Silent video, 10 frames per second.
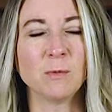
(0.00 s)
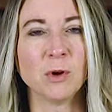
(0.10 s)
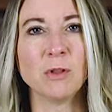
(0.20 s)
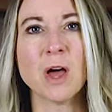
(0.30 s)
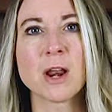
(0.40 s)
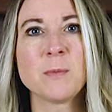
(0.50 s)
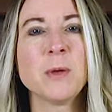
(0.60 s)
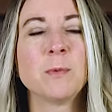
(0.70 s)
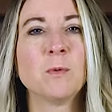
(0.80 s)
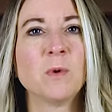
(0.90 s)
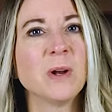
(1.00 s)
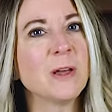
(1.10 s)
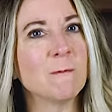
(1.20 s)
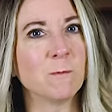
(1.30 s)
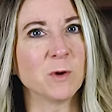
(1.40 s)
Well, a lot of people want
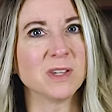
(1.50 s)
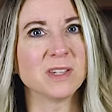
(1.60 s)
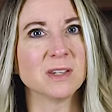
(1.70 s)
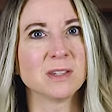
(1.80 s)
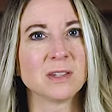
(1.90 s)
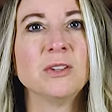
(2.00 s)
invoices.